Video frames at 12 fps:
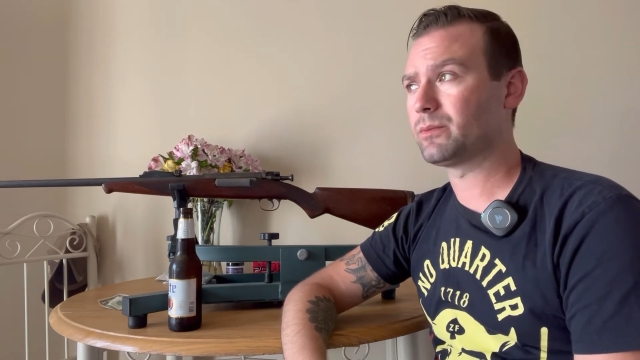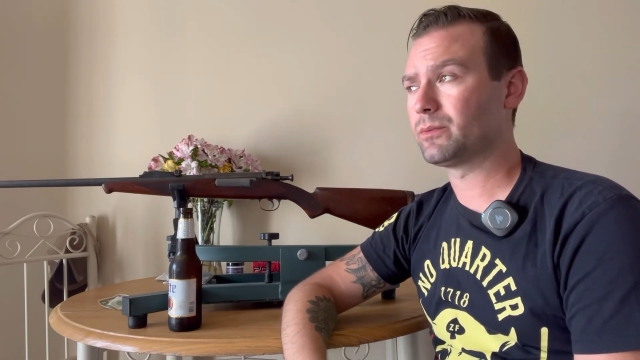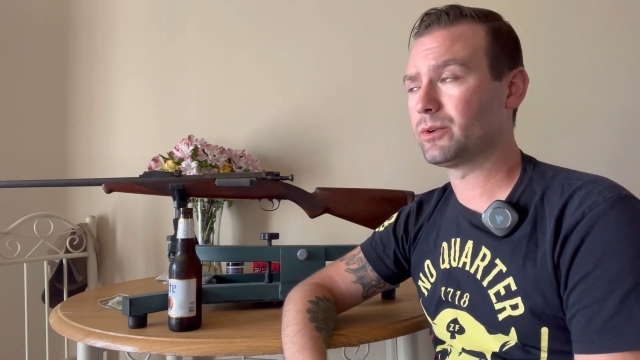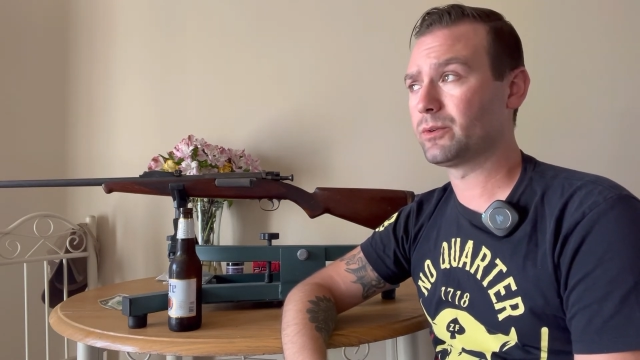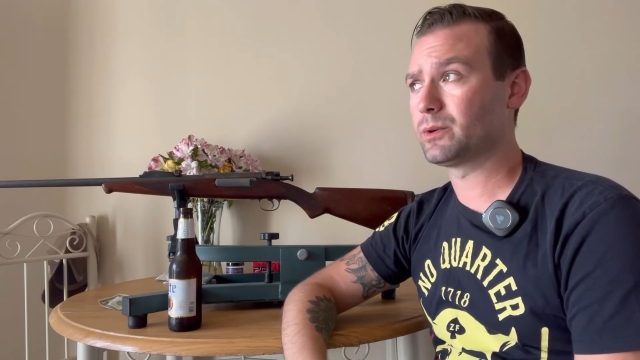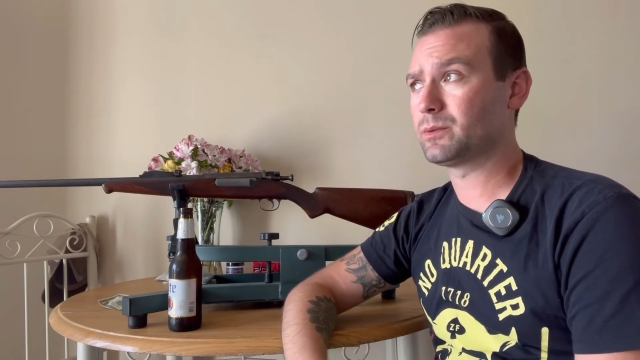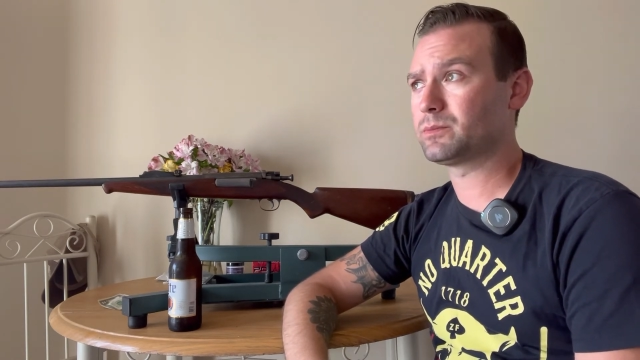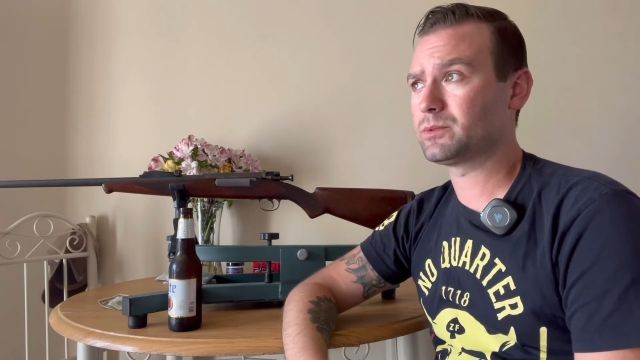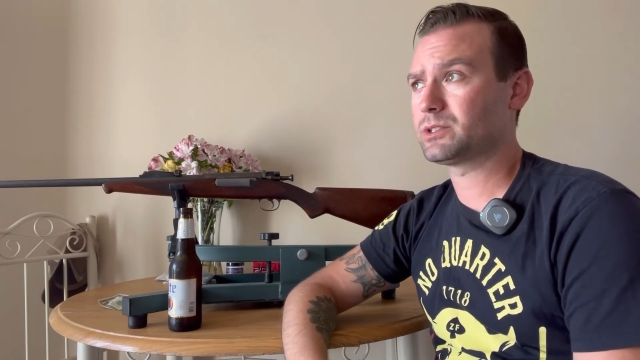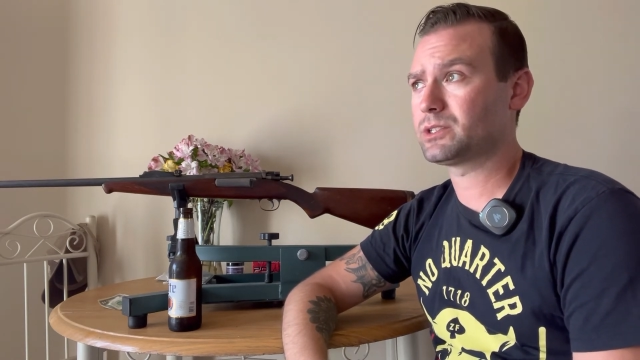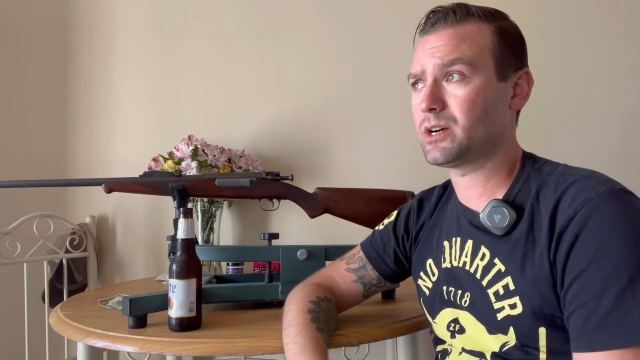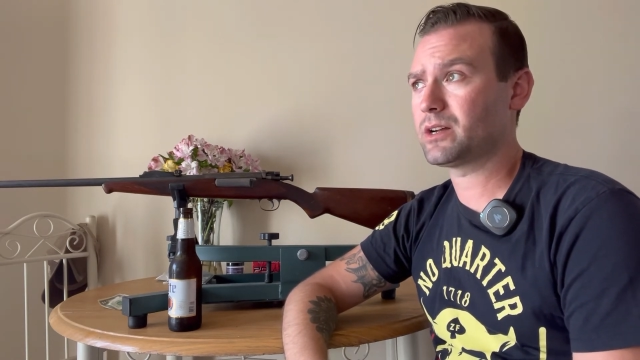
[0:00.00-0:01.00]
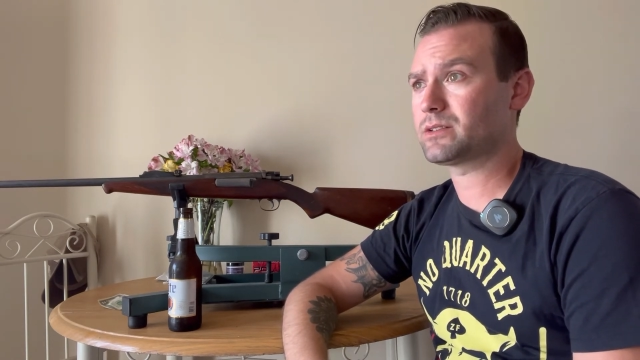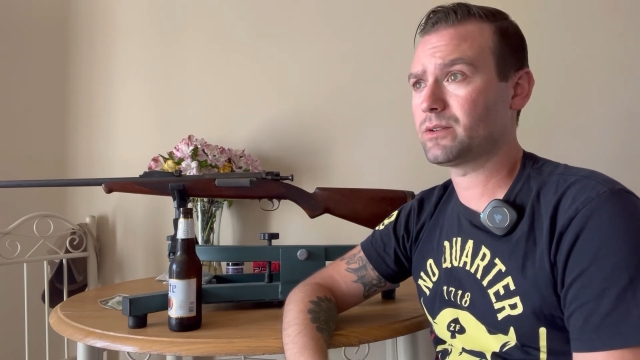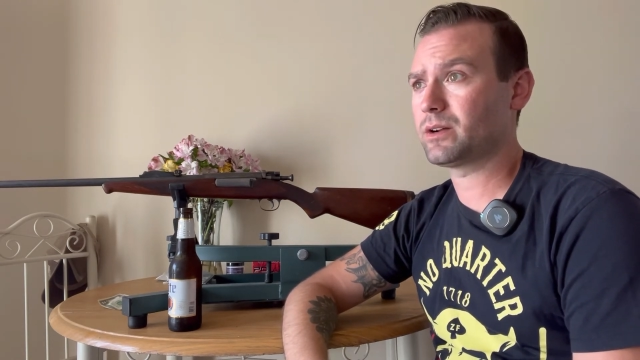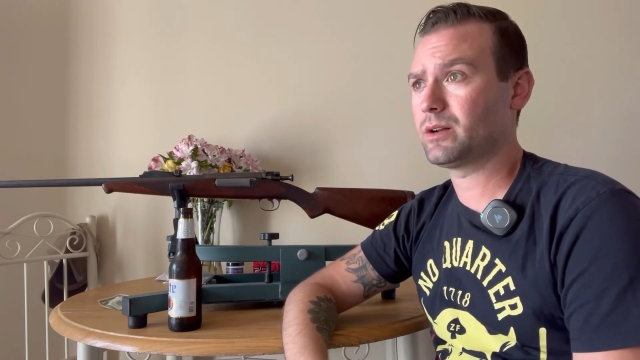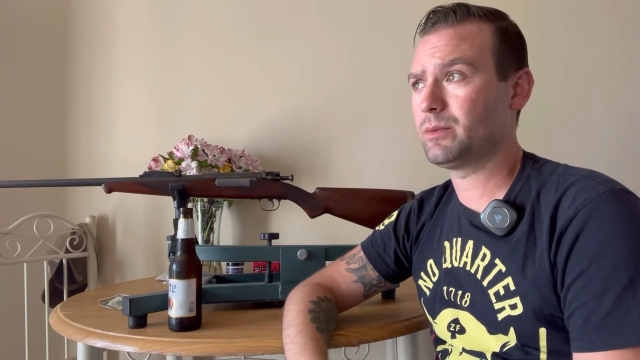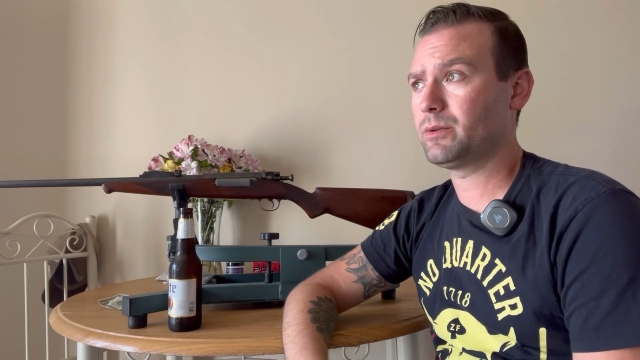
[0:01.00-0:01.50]
Your shots aren't
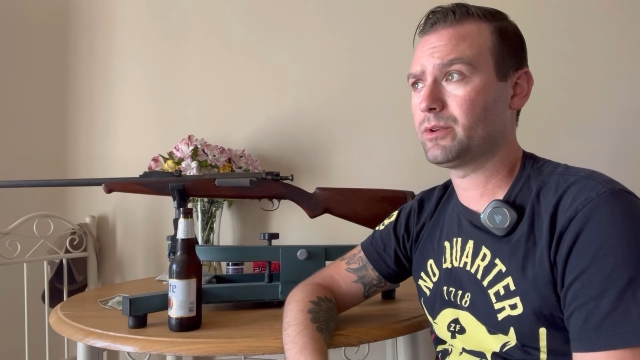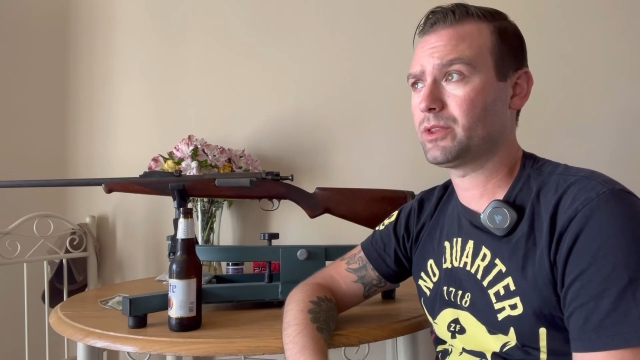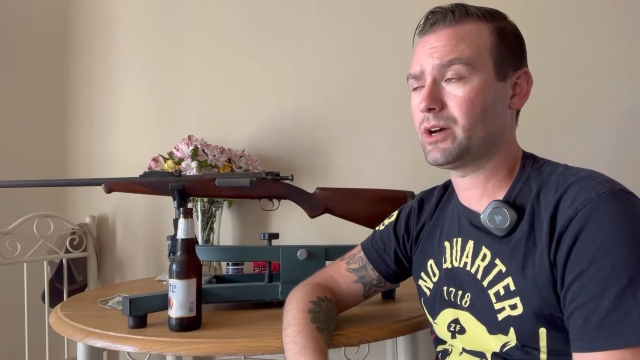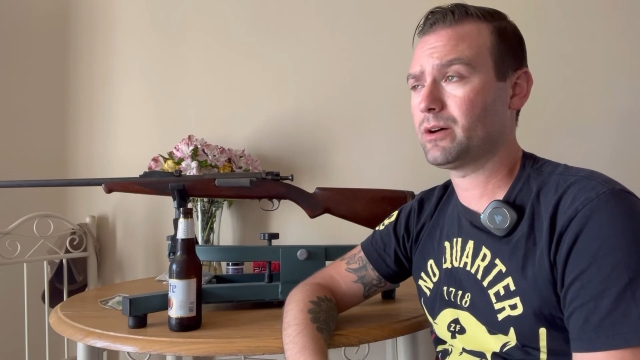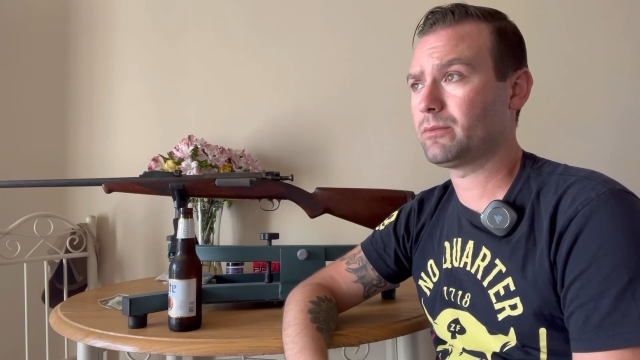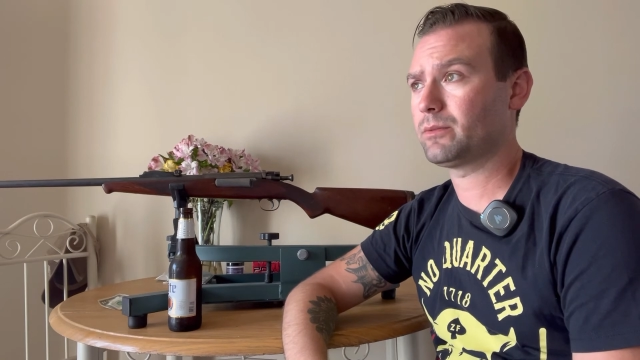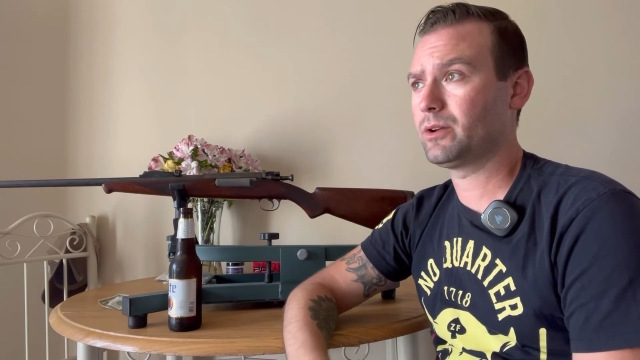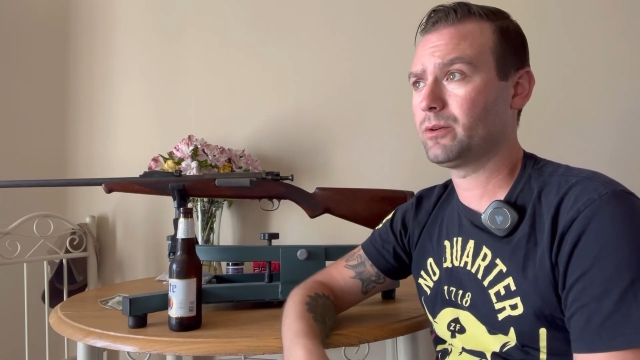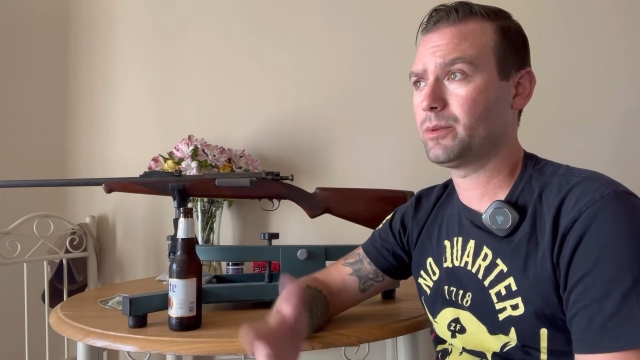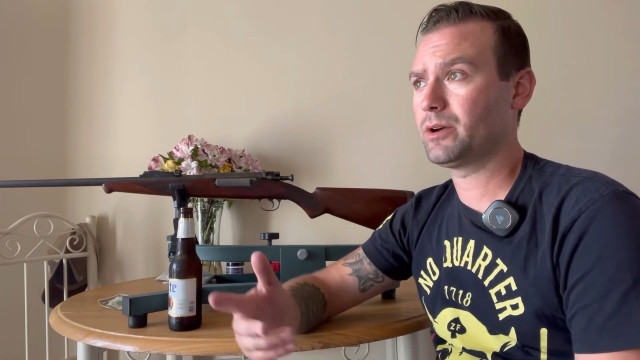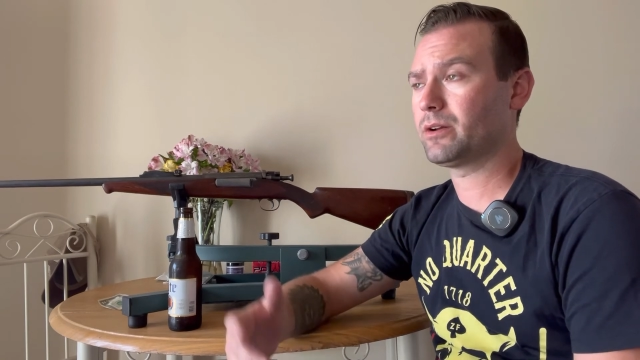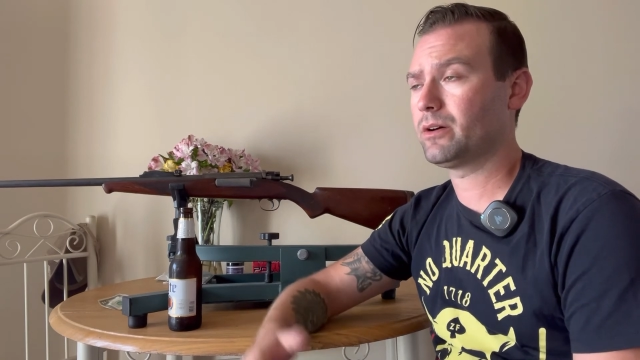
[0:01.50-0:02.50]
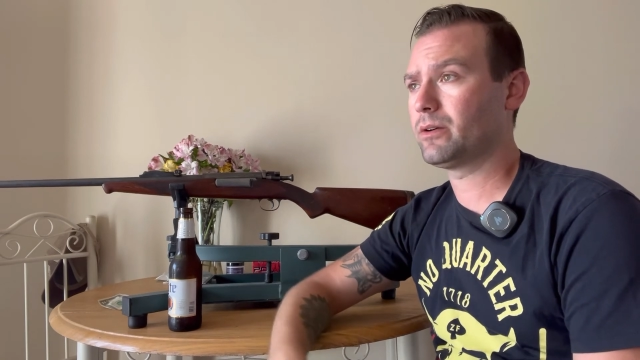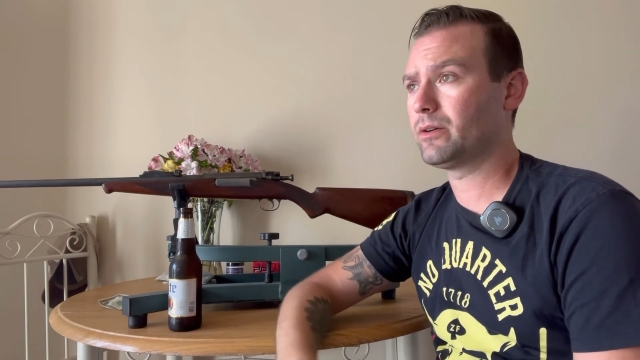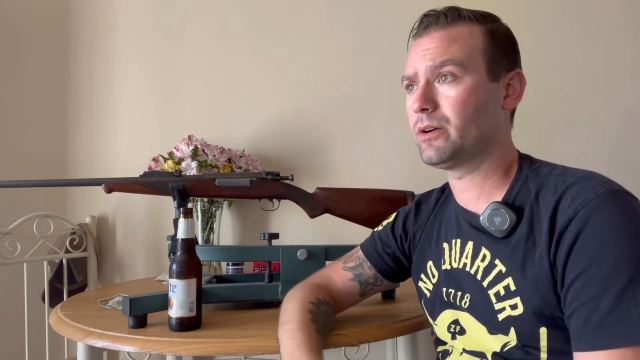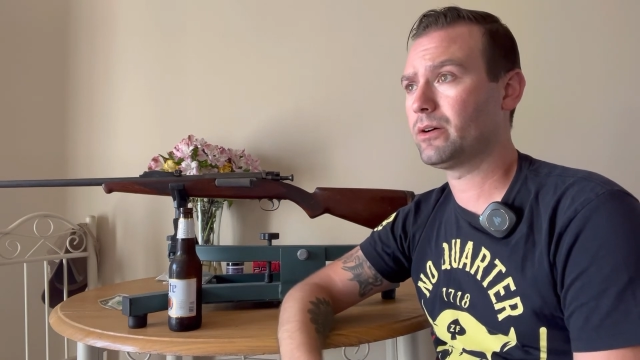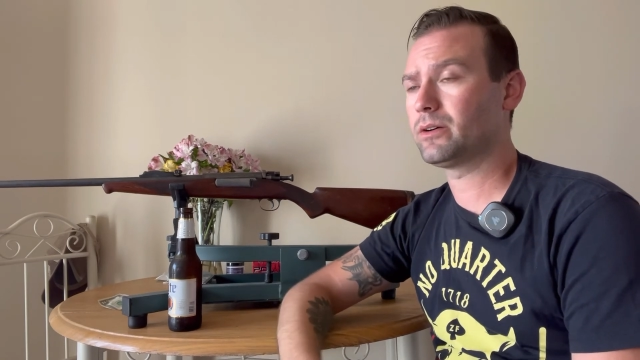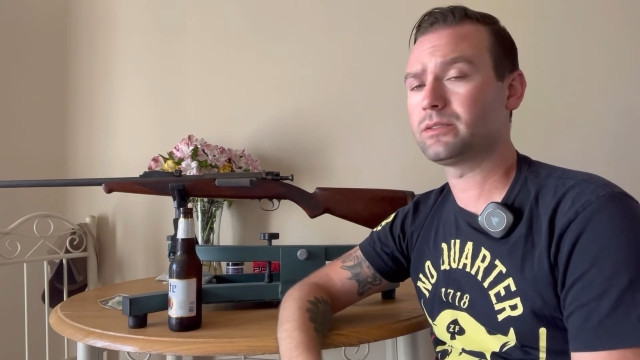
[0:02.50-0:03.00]
going to be beyond 100
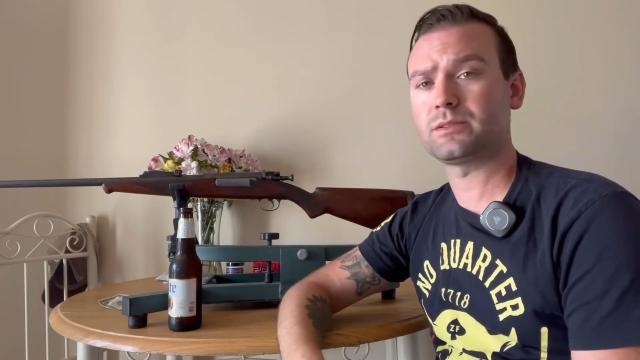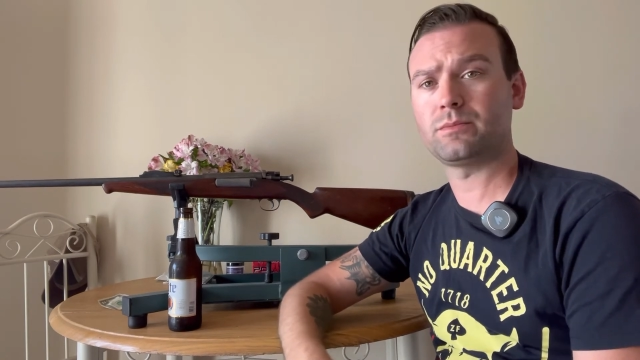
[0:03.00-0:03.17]
yards